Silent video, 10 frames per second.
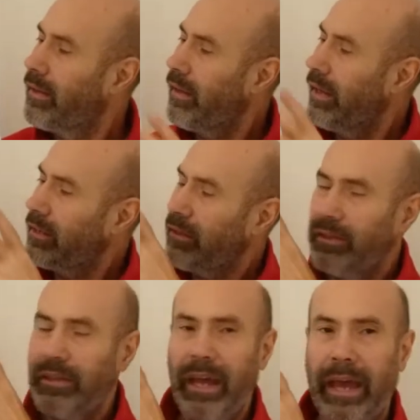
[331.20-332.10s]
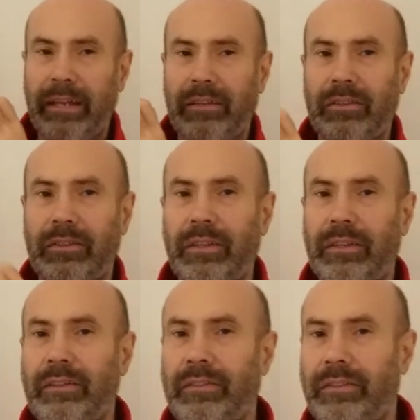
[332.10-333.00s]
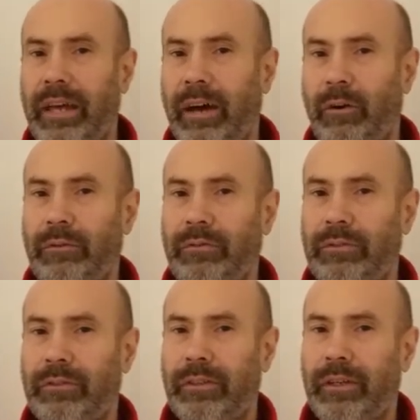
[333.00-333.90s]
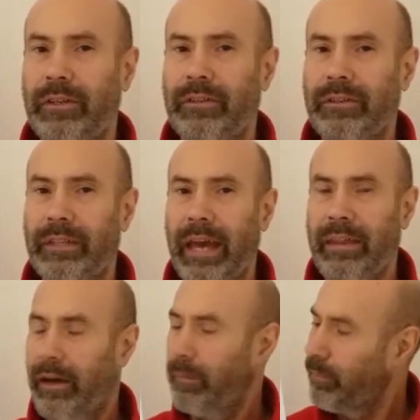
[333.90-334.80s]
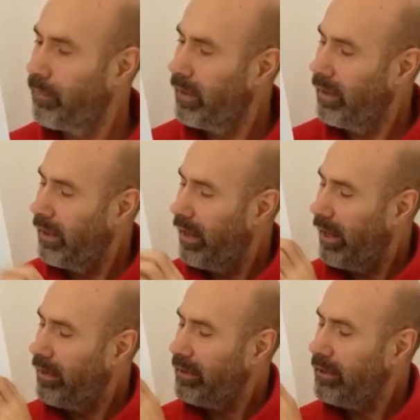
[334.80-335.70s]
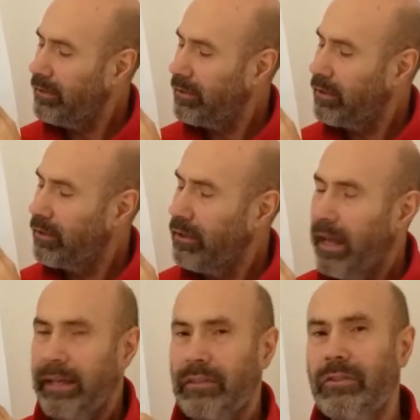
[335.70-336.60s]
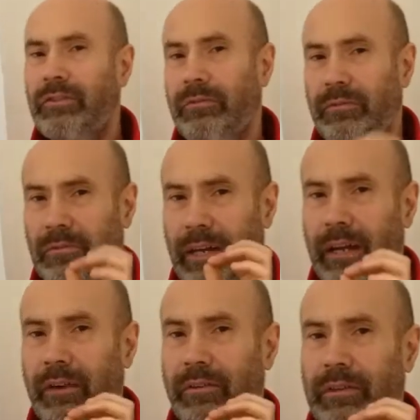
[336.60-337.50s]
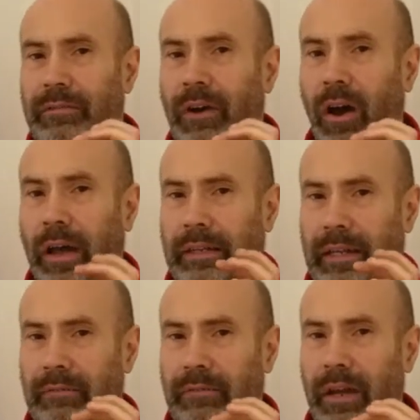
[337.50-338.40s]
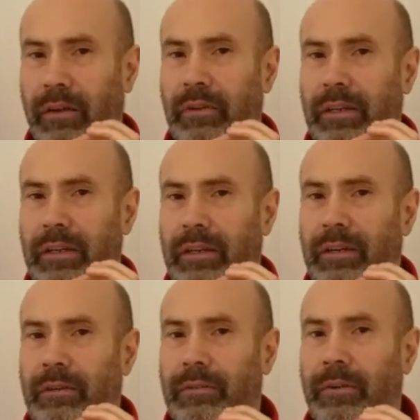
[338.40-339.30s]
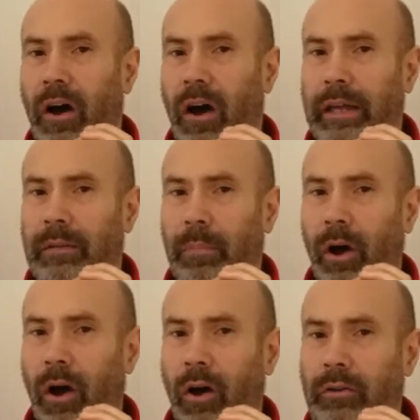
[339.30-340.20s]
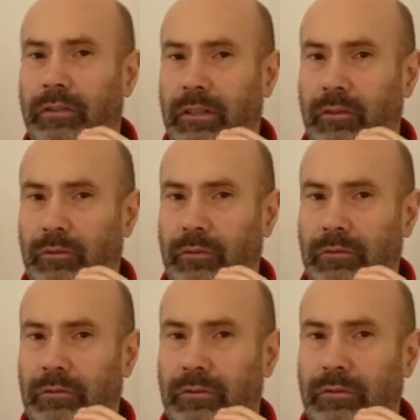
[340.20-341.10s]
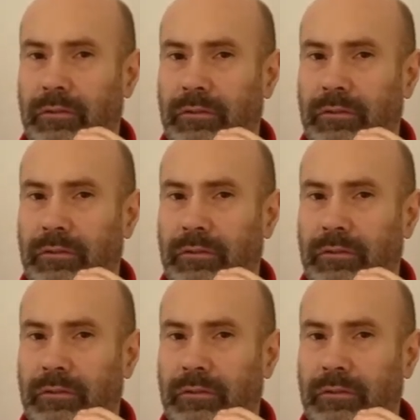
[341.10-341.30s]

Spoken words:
They connect the cells together. And these connectors are very fine. They're very fine particles.